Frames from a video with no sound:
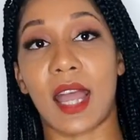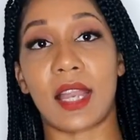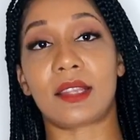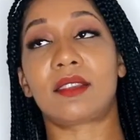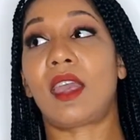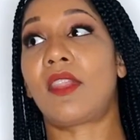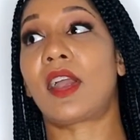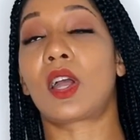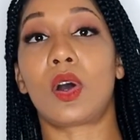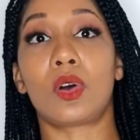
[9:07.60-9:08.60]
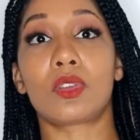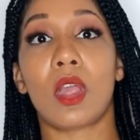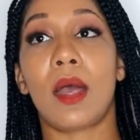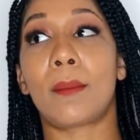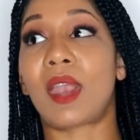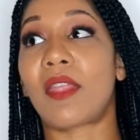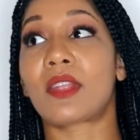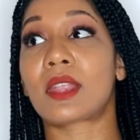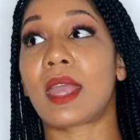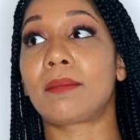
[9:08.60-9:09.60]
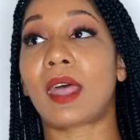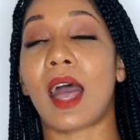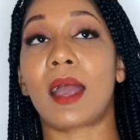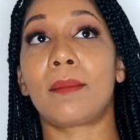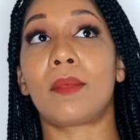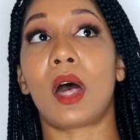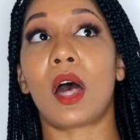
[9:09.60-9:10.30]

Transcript: kind of see how that goes. But at the same time,